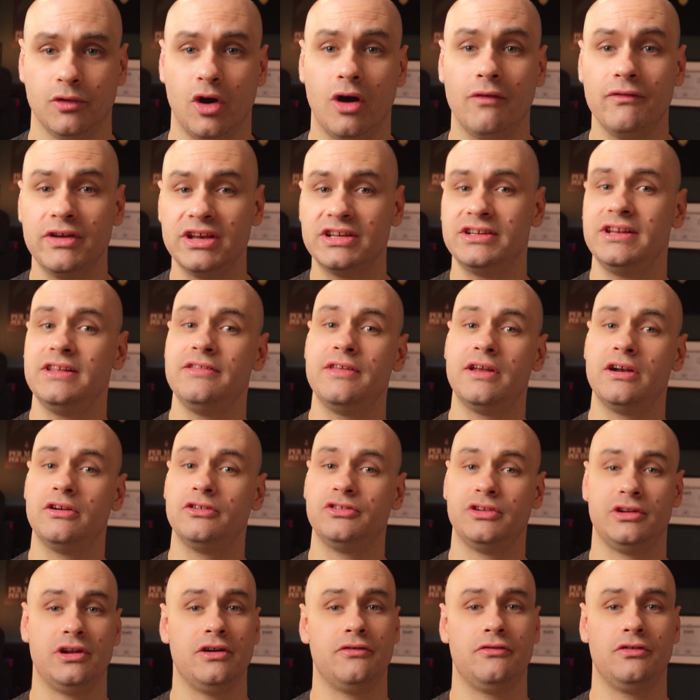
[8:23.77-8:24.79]
Obviously there
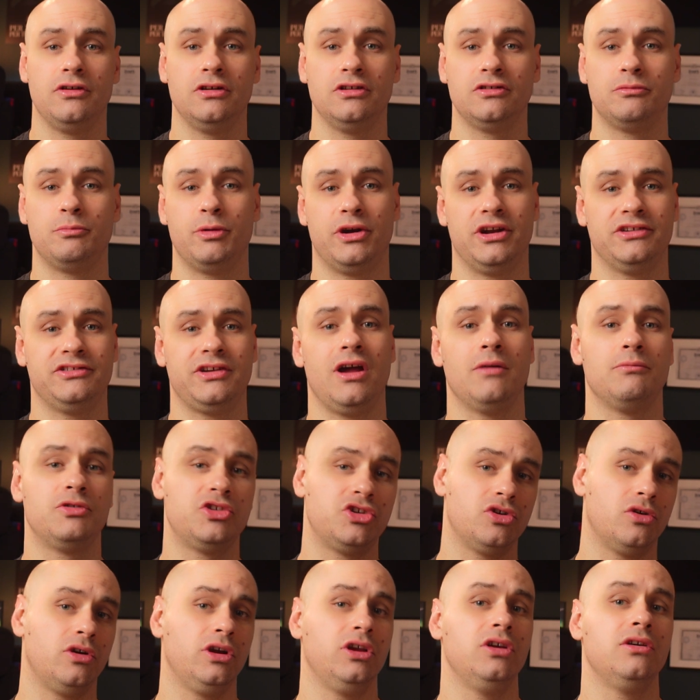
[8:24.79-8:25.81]
is a difference, but as I'm
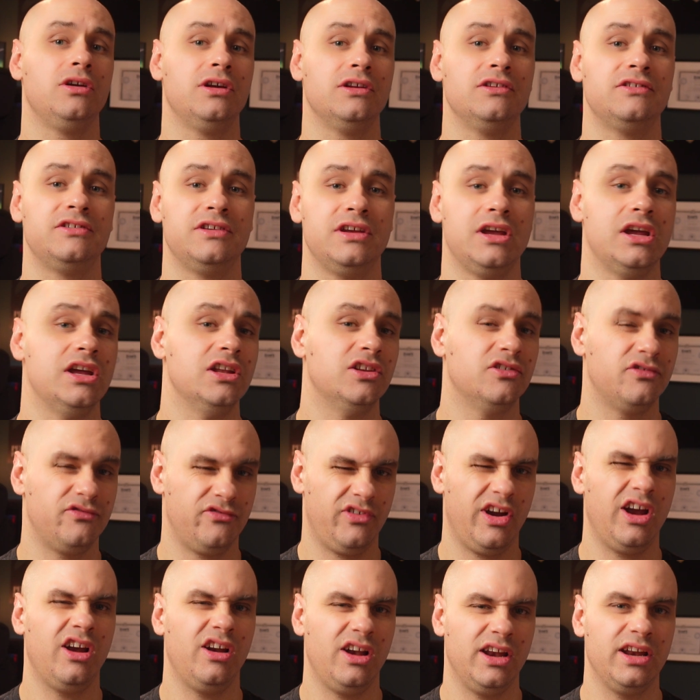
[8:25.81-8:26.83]
sure you can see, it's
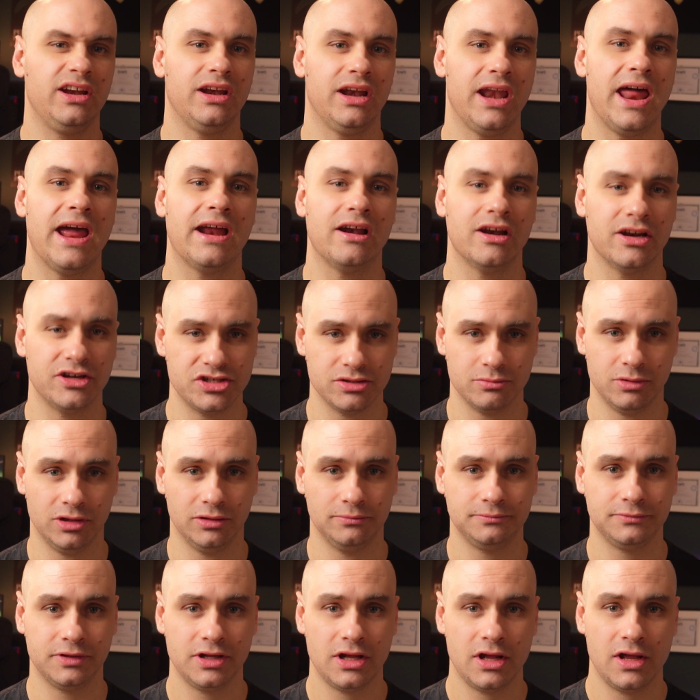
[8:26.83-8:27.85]
fairly negligible.